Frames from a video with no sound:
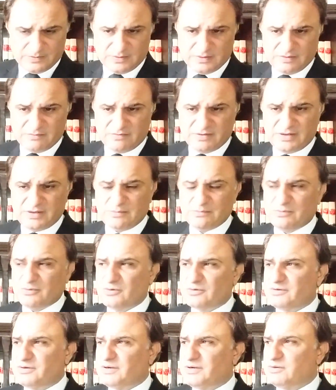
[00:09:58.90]
a very
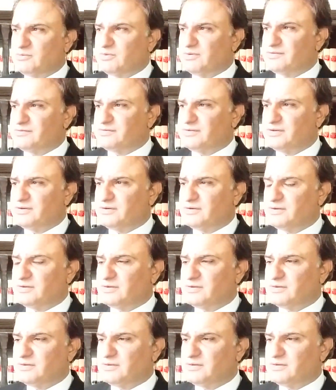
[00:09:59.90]
important question
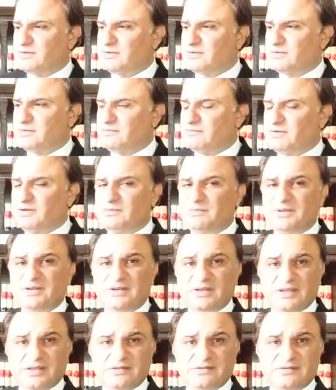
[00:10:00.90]
will be
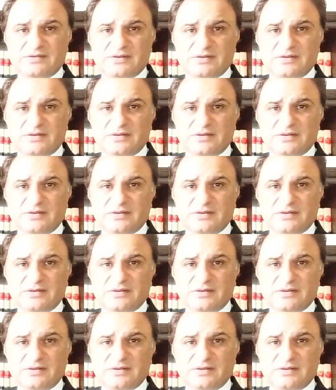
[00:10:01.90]
raised